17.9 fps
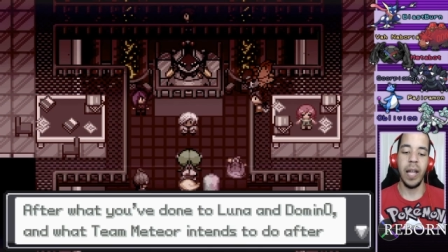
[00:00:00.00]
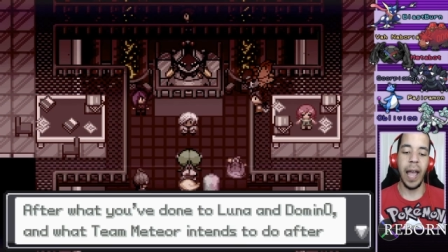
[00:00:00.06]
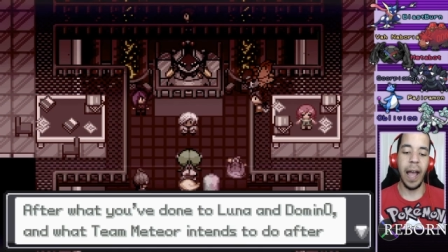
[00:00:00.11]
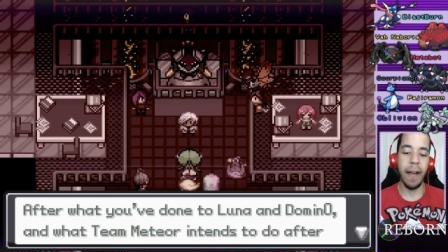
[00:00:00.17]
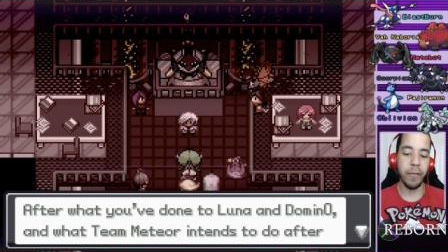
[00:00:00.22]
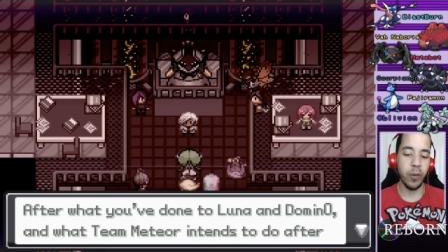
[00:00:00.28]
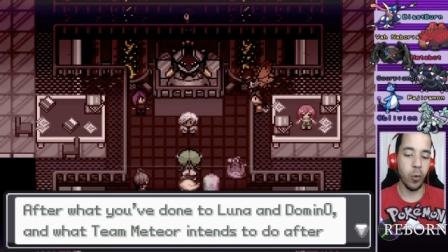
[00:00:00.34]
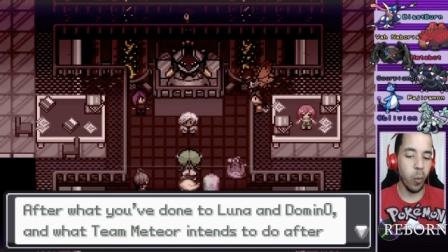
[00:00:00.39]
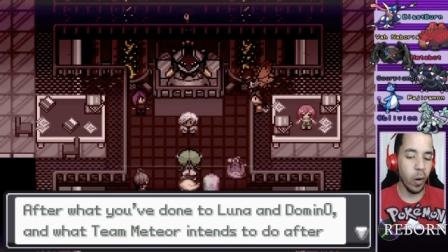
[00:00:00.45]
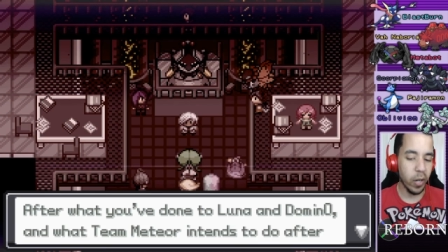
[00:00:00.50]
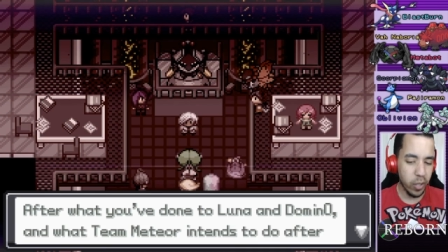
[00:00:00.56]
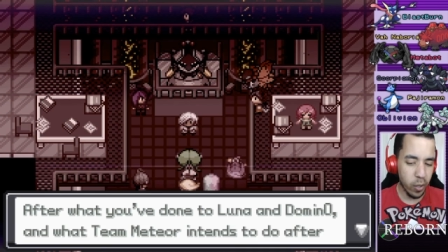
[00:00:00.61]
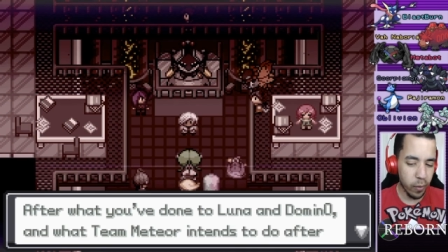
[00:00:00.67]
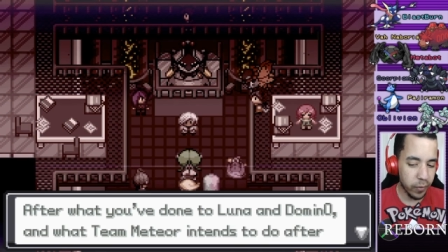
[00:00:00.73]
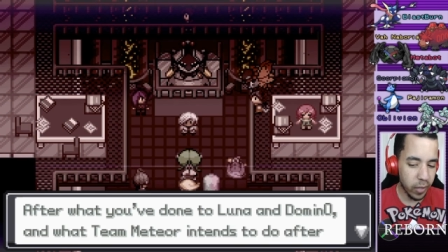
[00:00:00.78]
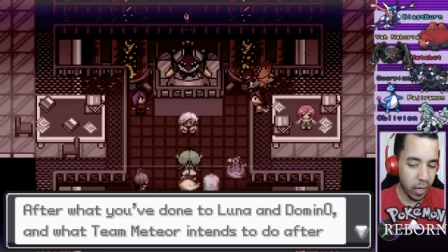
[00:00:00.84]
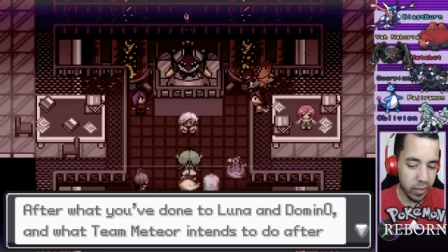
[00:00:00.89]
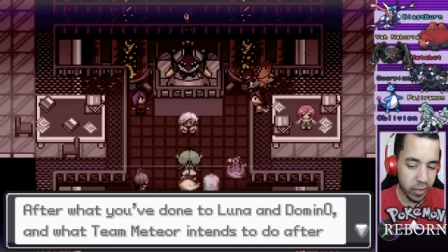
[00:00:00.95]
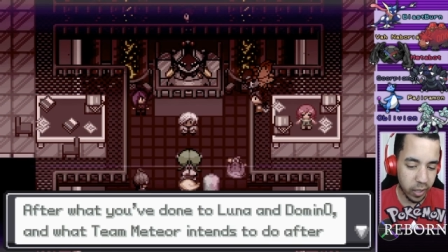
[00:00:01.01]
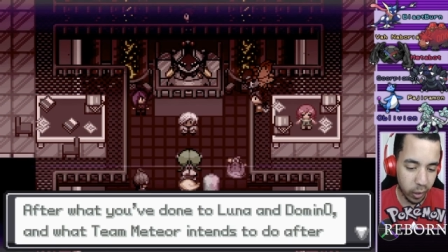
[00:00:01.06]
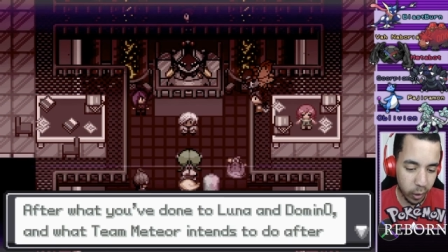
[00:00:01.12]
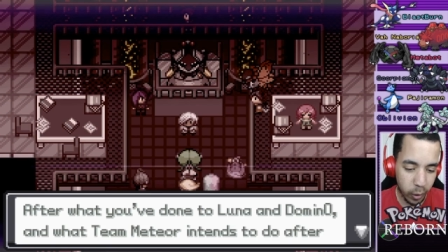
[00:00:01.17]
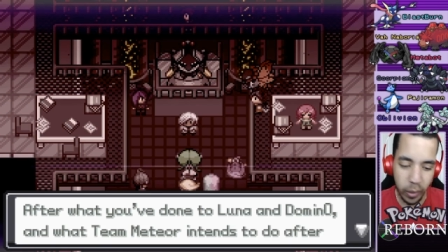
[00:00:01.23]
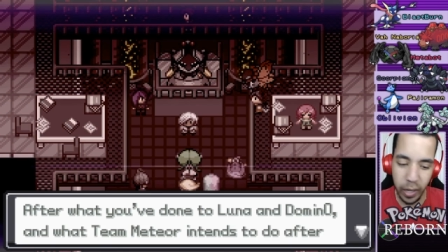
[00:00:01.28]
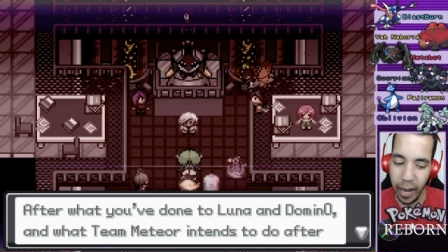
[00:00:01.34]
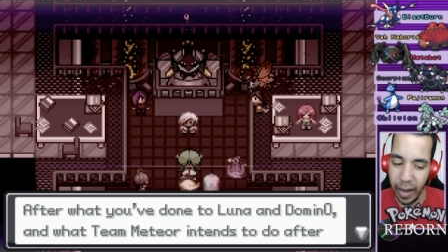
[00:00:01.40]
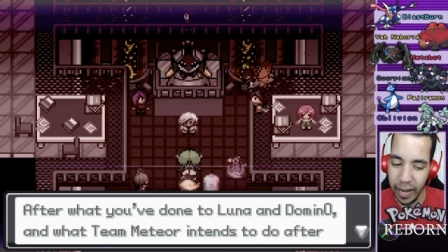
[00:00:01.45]
After what you've done to
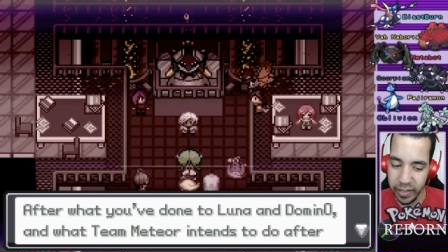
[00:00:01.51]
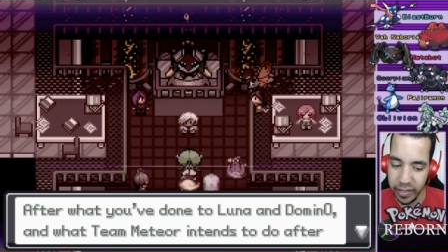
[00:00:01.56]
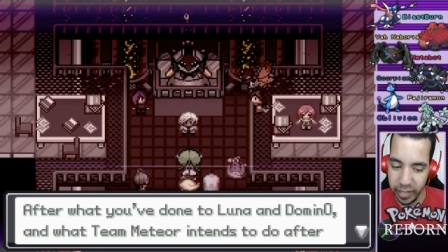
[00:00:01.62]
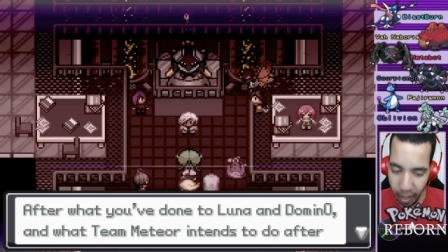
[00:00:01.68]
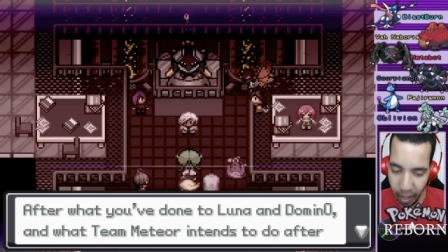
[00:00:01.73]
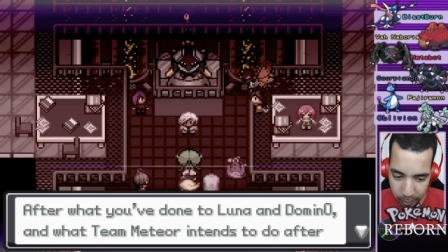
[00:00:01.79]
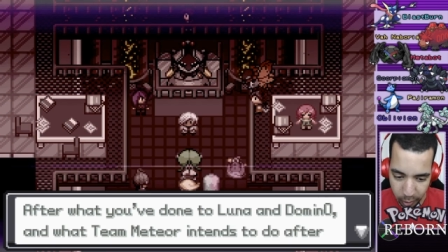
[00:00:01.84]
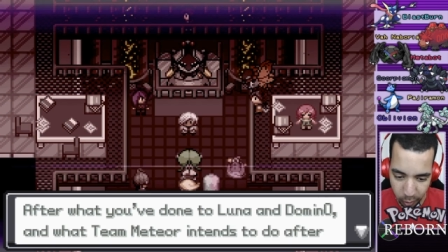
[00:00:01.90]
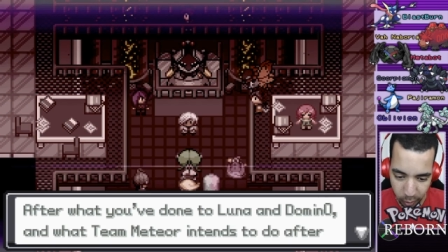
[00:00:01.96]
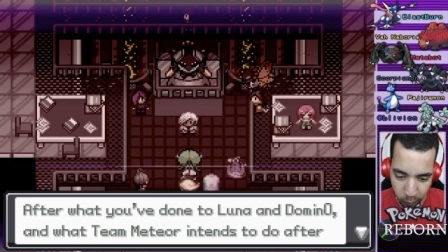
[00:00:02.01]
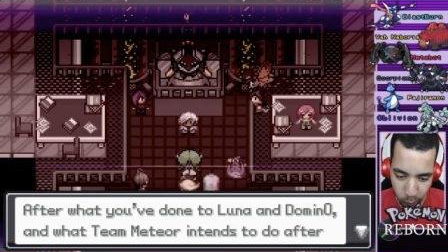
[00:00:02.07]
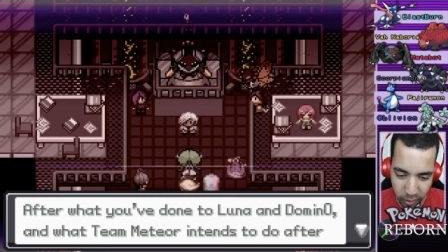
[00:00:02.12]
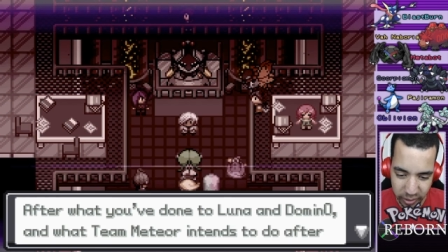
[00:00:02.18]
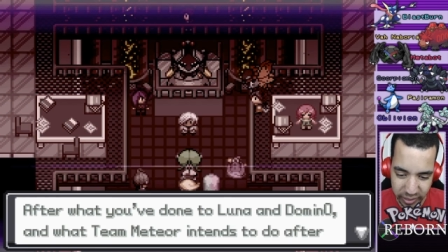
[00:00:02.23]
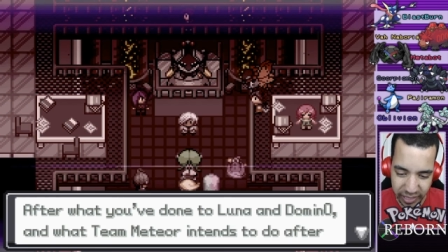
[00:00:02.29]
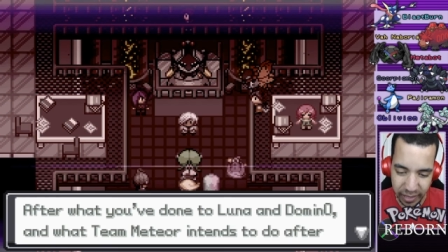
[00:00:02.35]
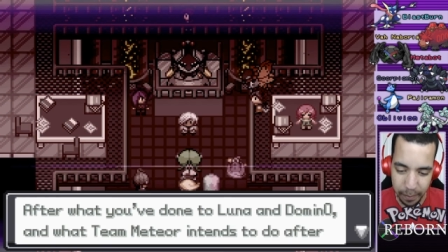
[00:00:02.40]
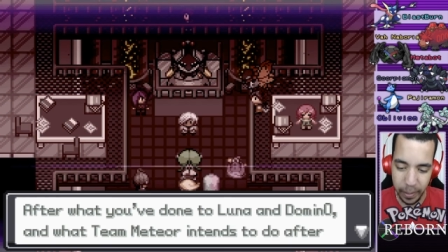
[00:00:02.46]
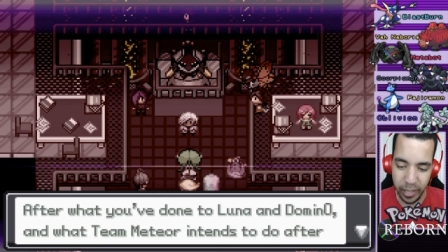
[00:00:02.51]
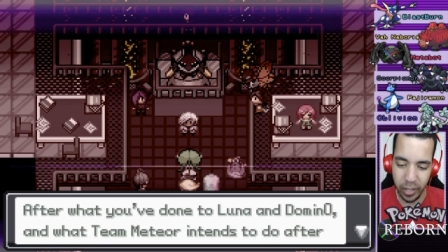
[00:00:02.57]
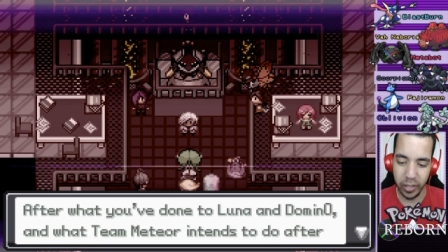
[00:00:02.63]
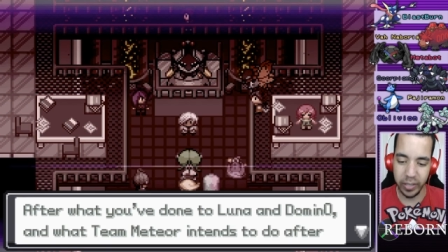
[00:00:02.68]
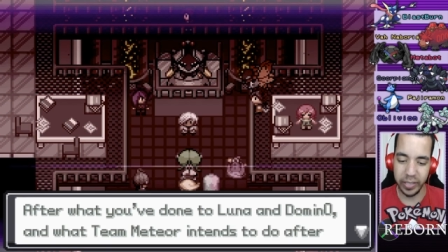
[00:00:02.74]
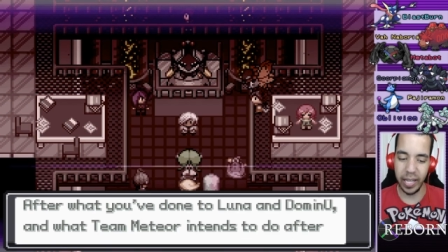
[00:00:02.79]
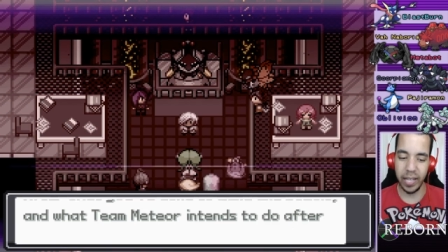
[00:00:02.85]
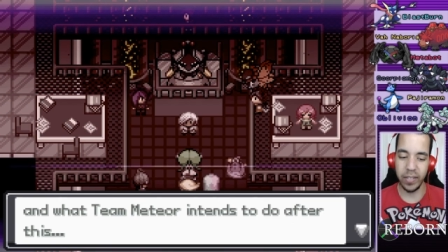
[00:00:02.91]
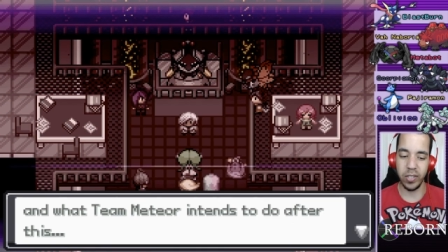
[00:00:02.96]
Luna and Domino and what Team Meteor
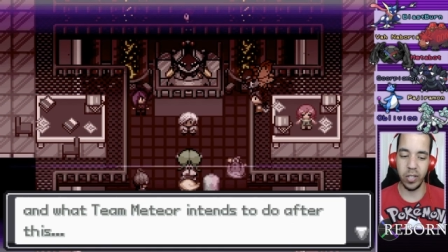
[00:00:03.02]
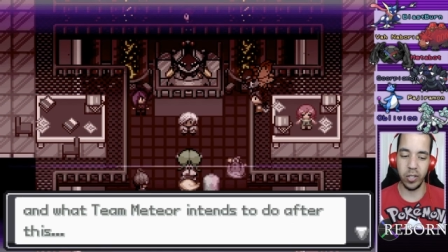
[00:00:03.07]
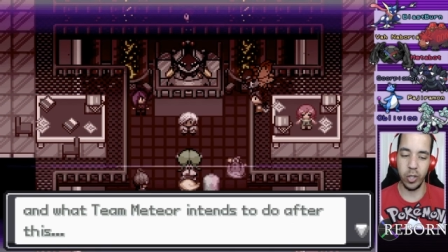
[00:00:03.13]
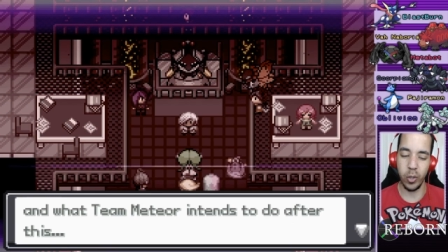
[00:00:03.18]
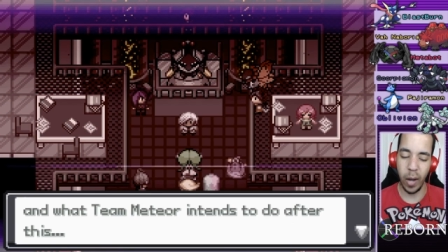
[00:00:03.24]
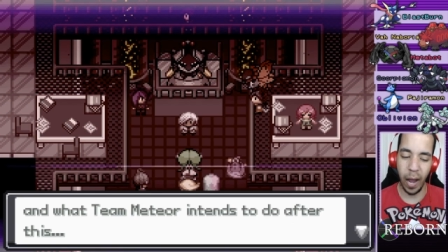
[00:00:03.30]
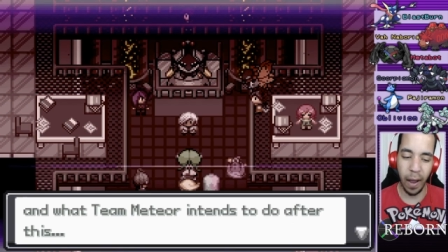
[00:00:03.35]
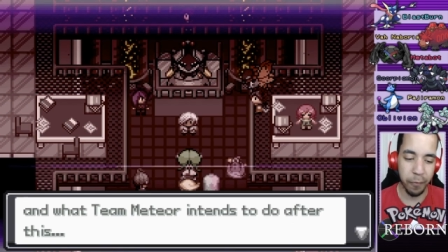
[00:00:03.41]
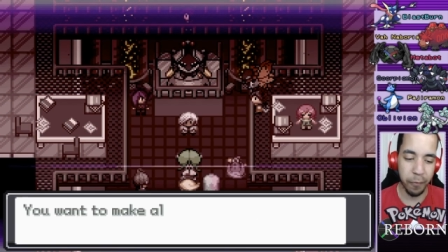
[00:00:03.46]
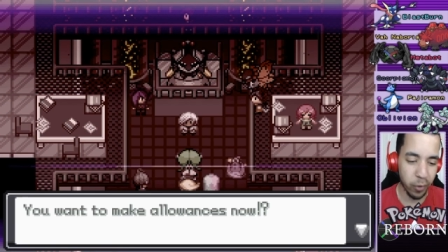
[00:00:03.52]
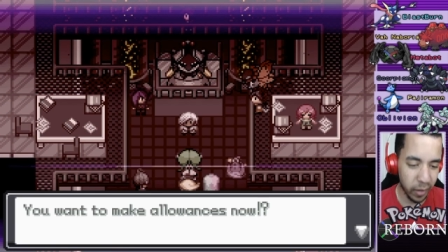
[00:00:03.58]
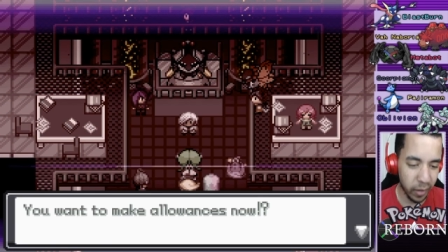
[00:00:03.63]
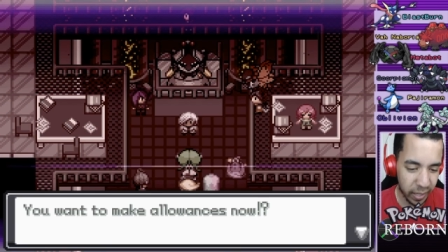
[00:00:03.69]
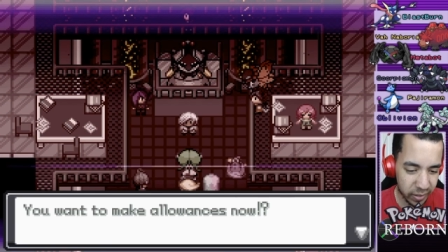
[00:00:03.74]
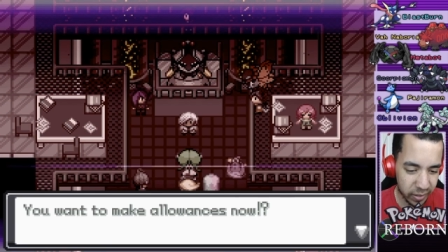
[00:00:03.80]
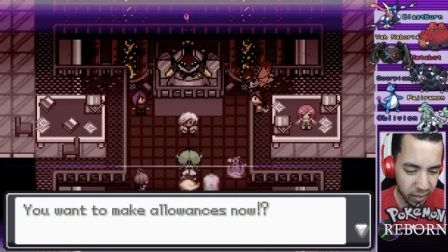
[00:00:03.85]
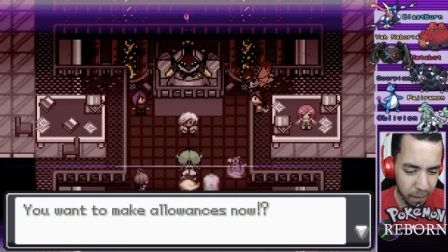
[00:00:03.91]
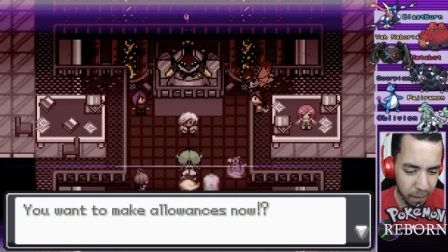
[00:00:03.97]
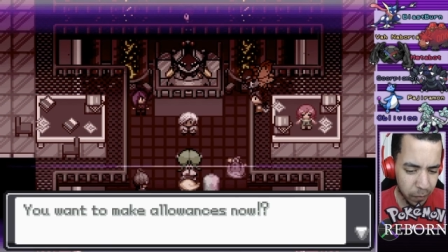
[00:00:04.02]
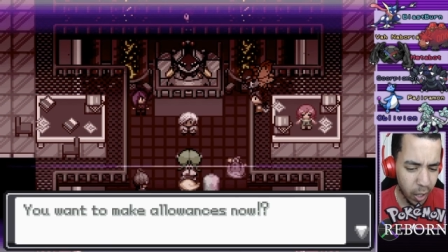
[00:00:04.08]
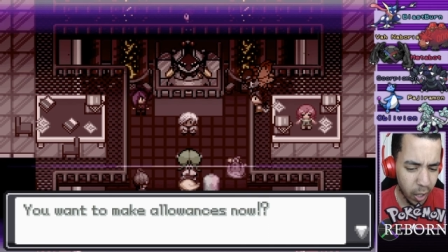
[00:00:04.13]
intends to do after this,